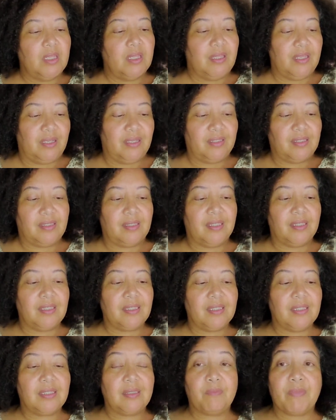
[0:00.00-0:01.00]
this.
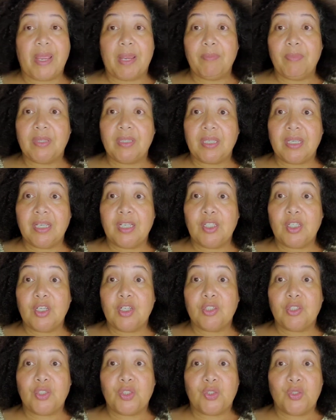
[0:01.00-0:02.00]
This is
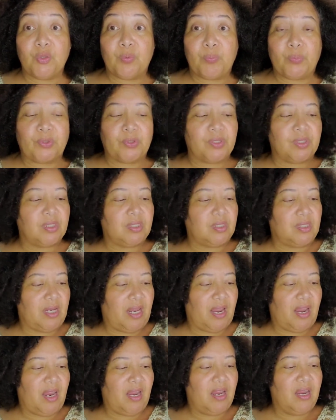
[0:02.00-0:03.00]
Maybelline
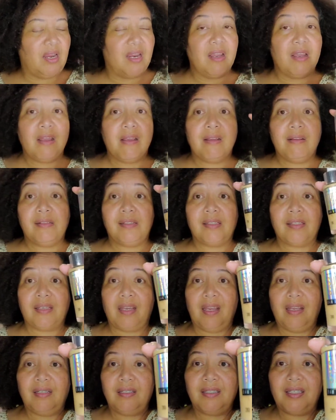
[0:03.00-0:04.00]
Superstay
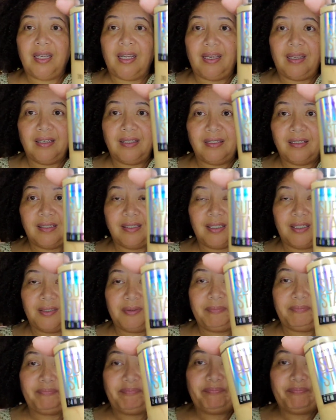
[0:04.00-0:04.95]
Skin Tint.